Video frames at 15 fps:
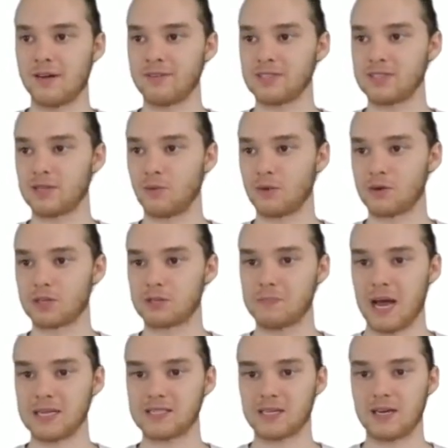Obviously, we're just
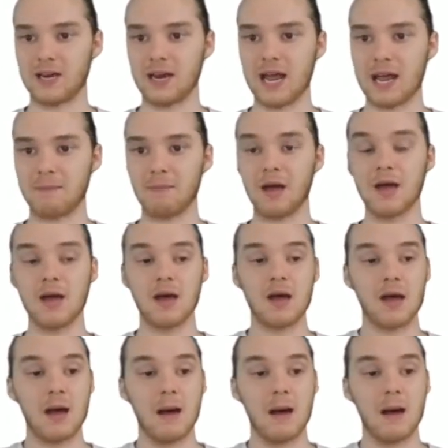passing in a name,